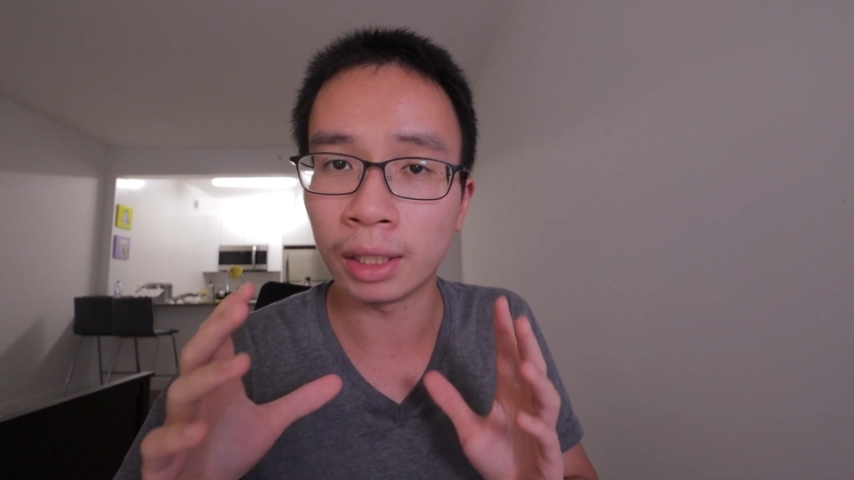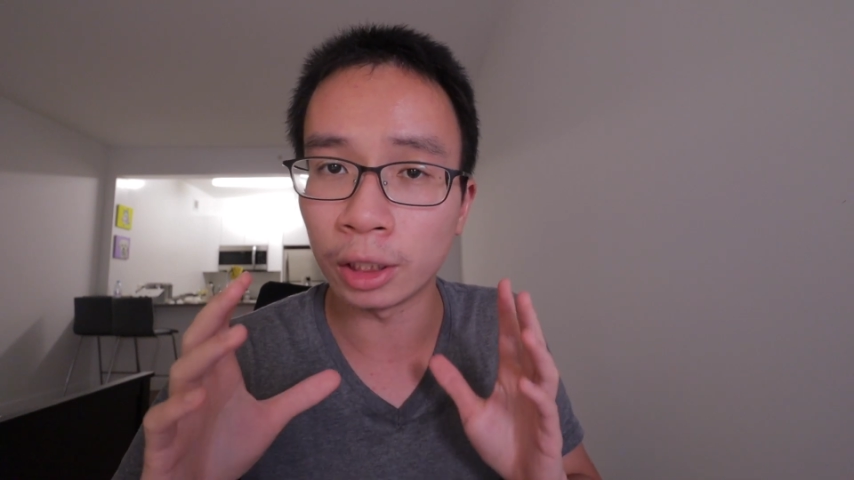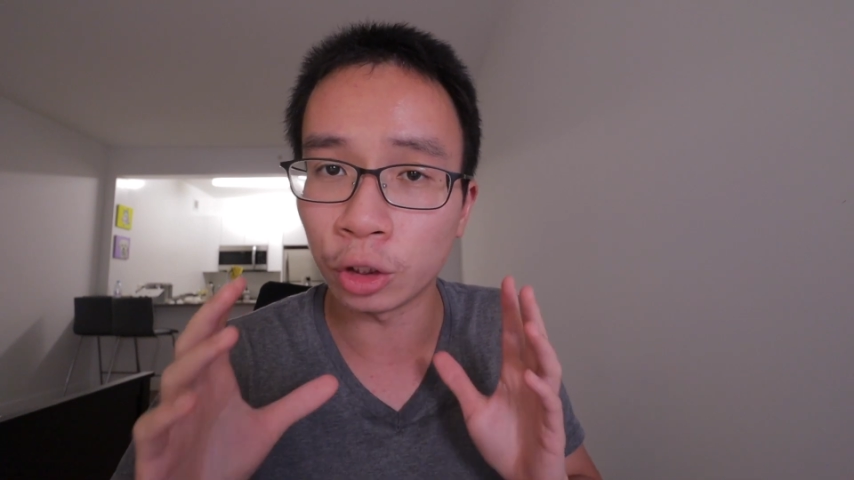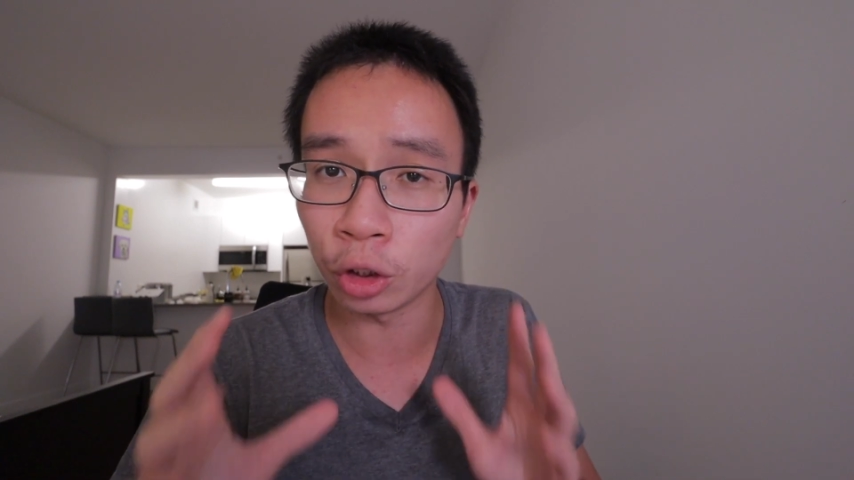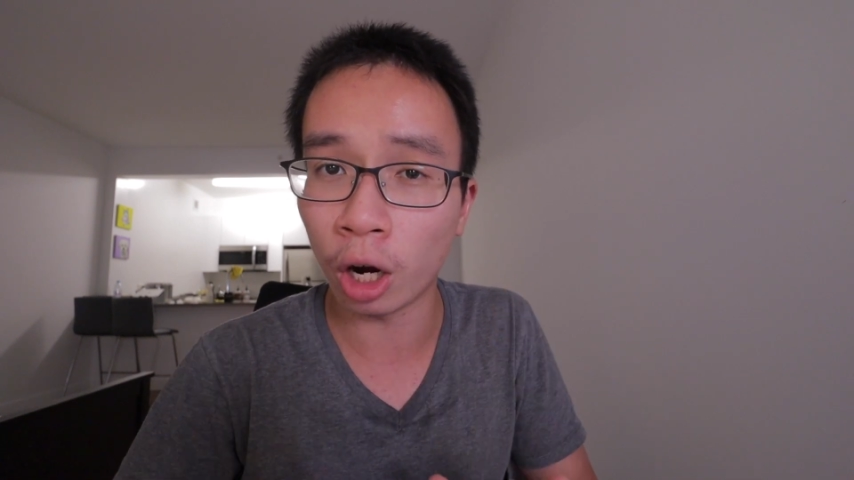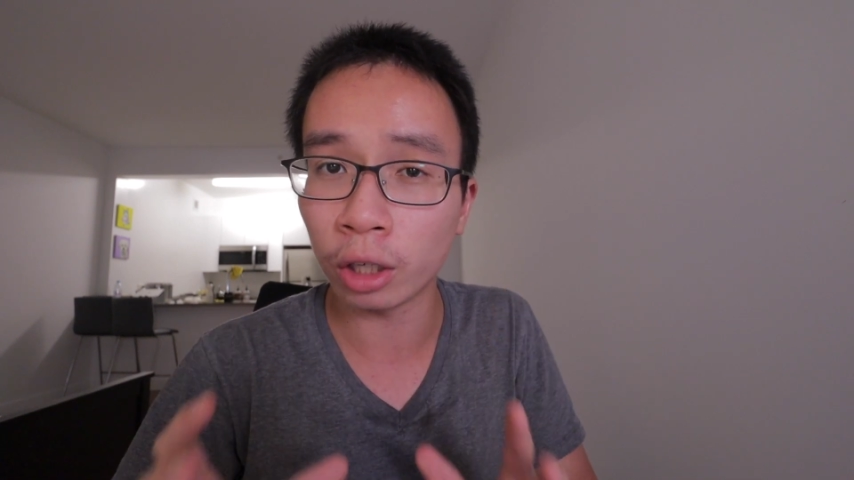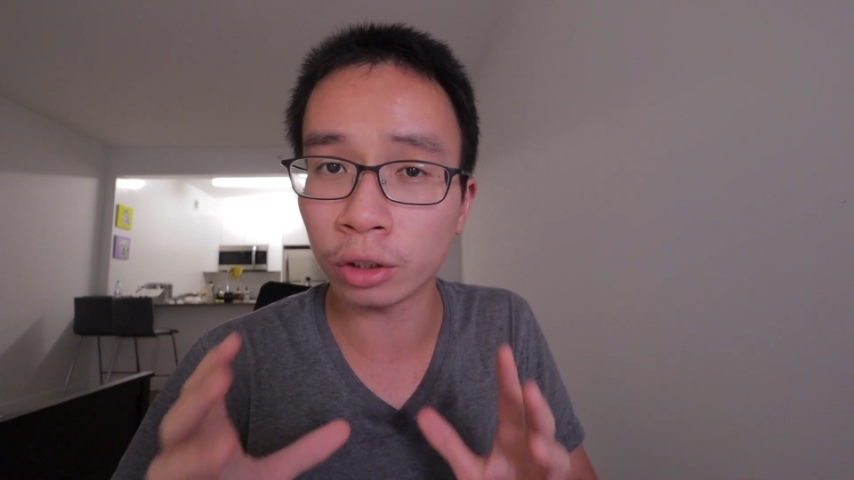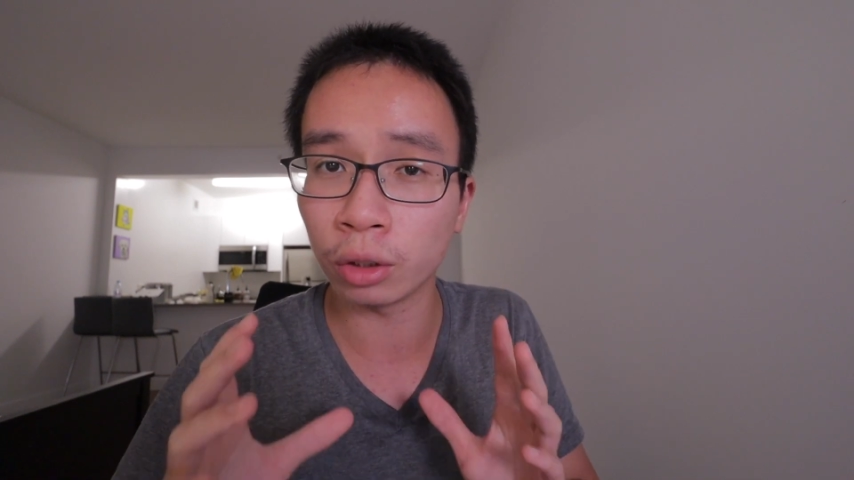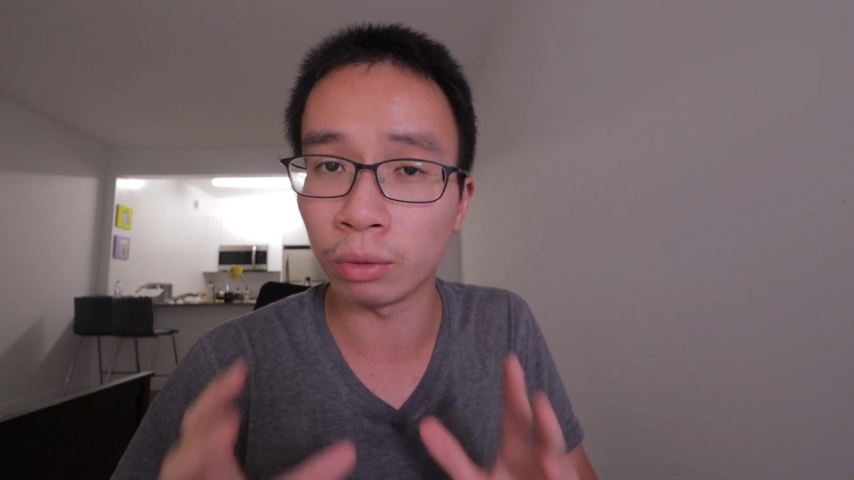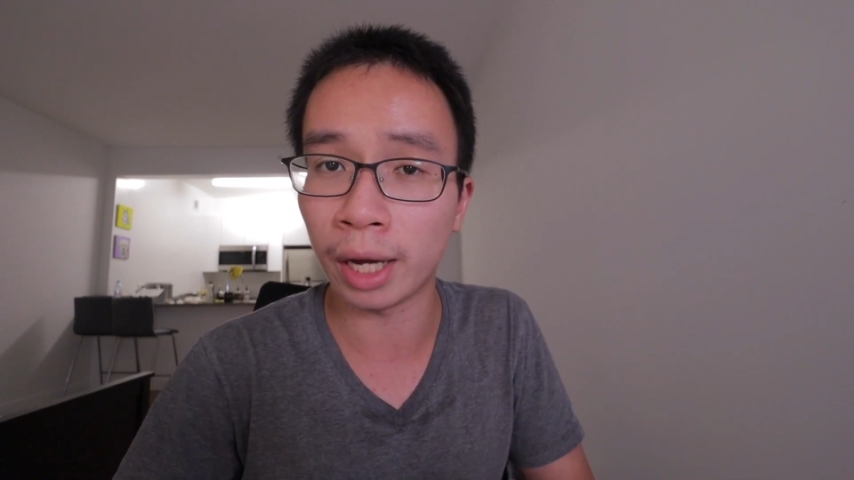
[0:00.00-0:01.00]
is not
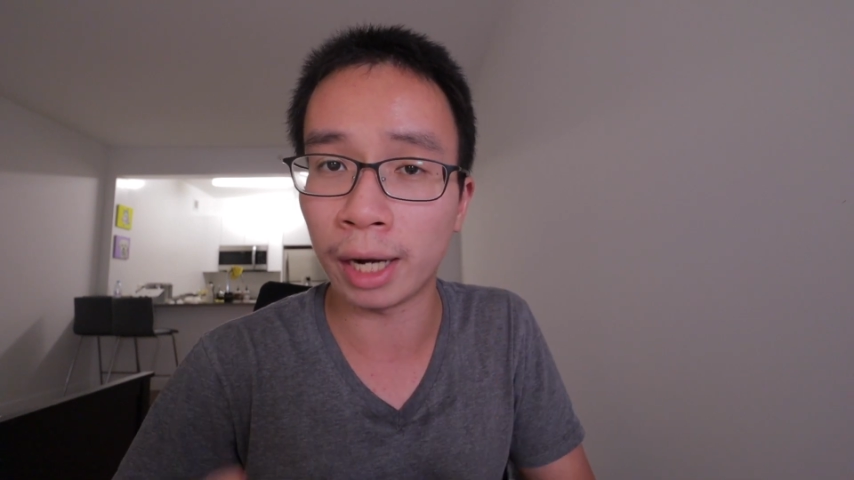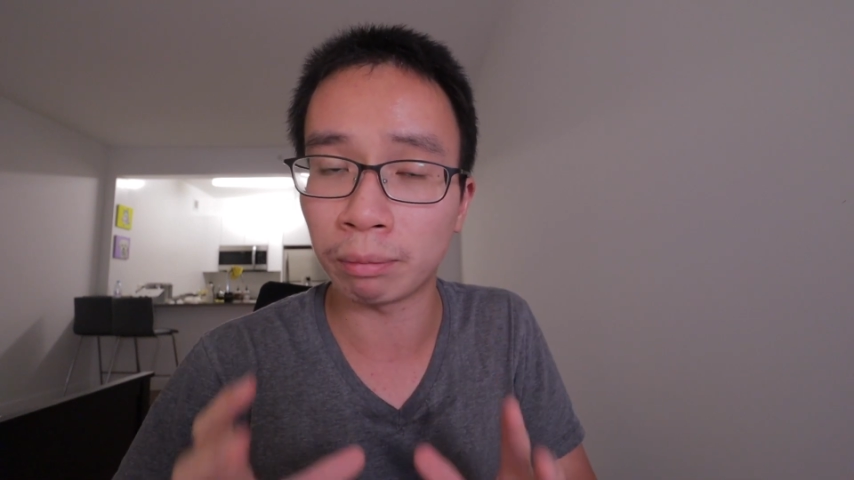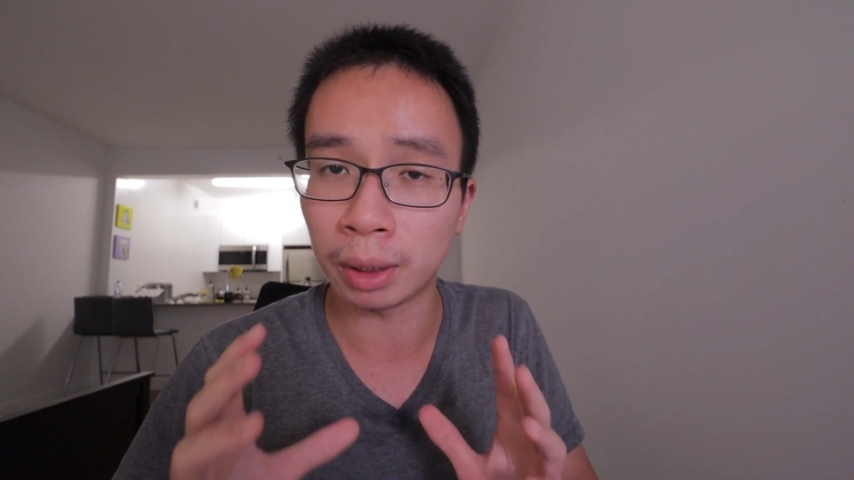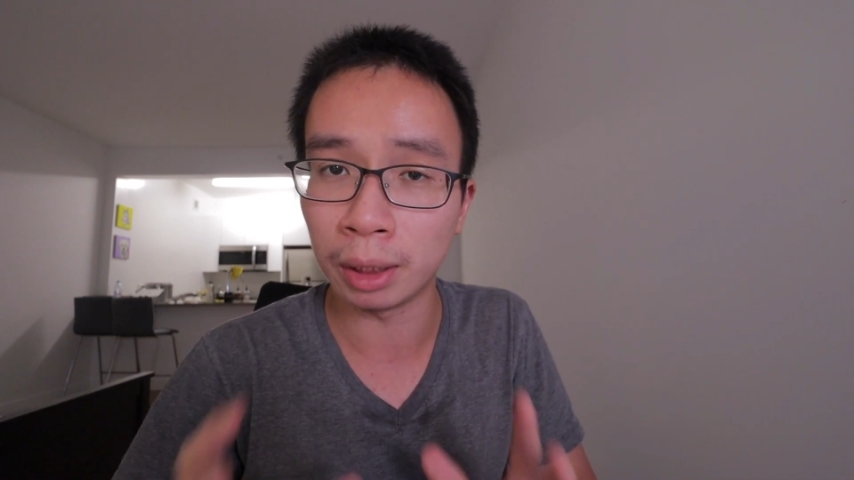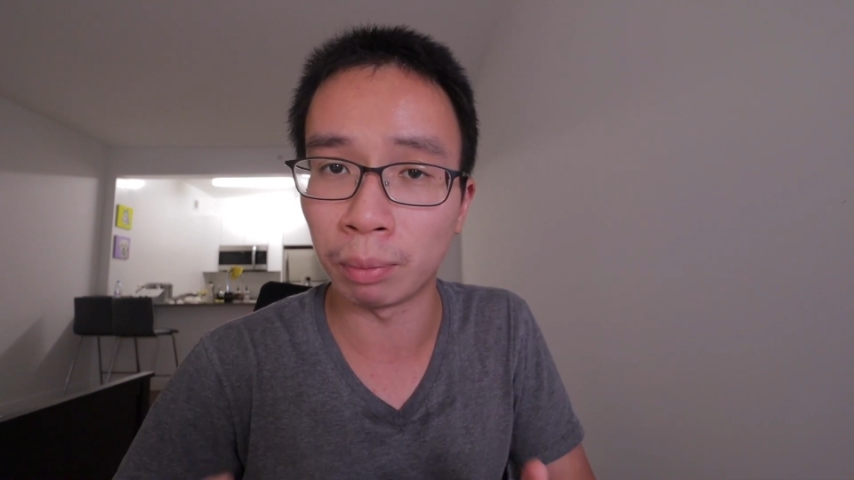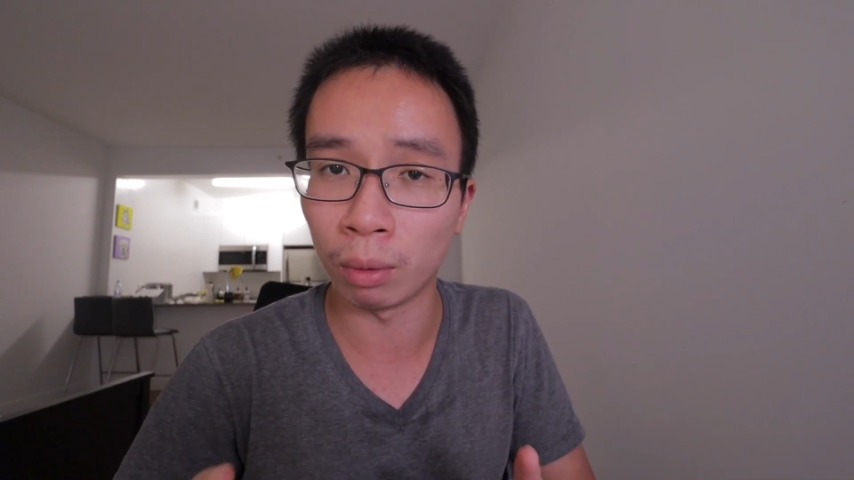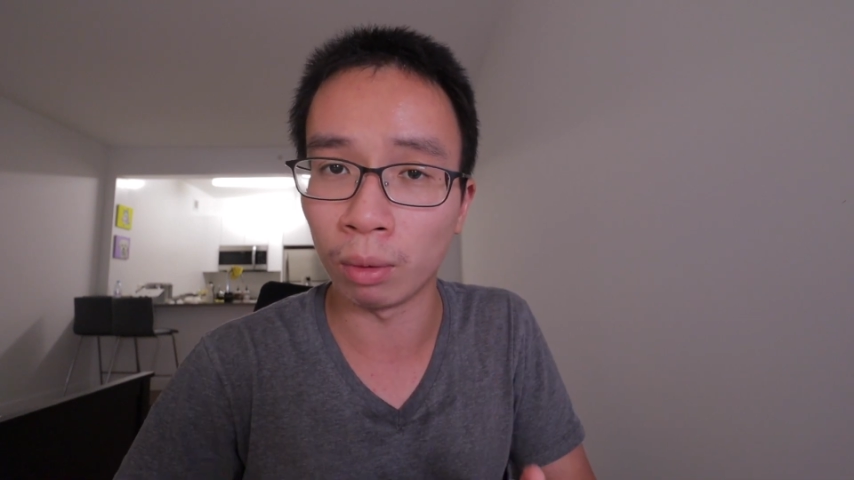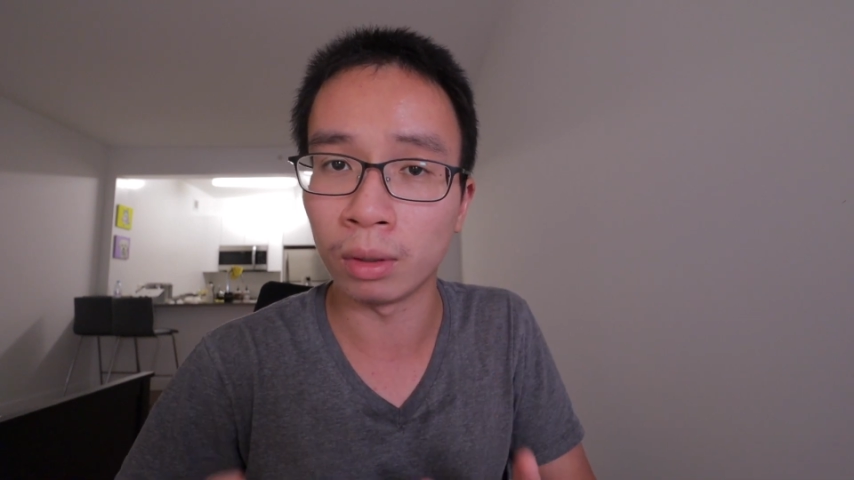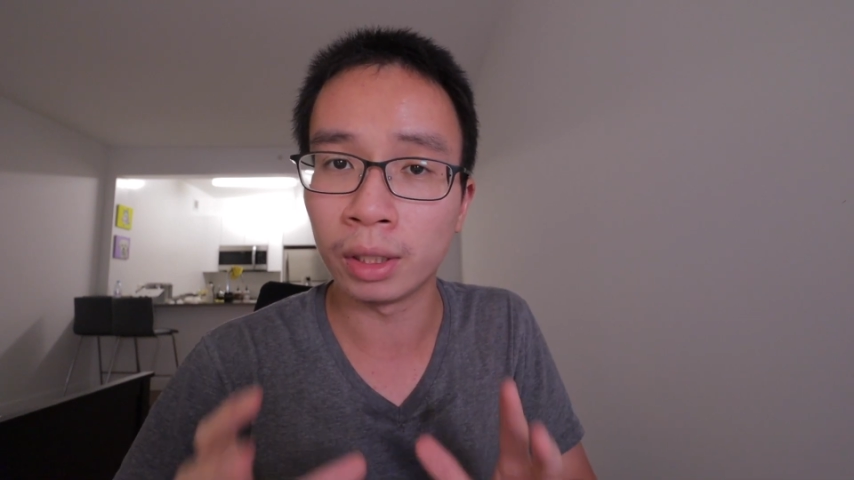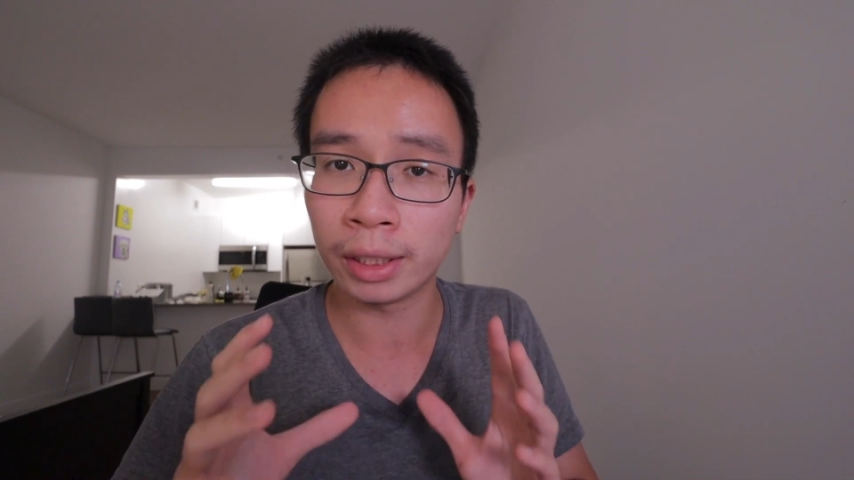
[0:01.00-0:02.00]
so that
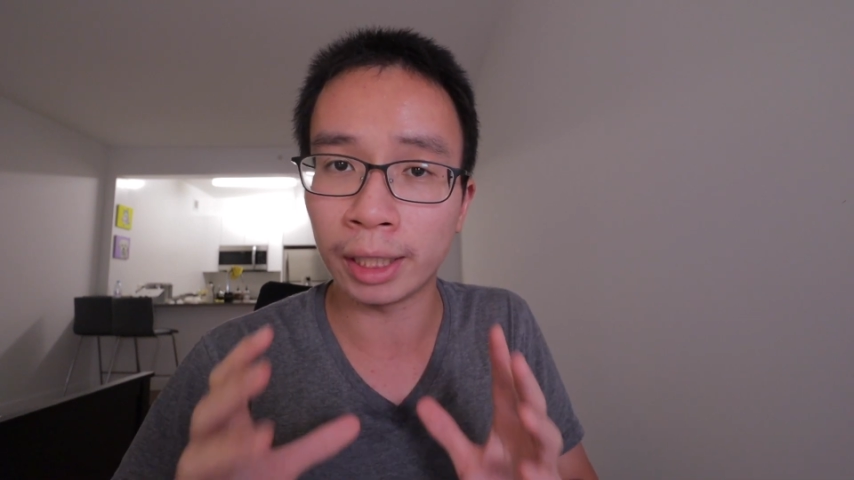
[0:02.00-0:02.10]
people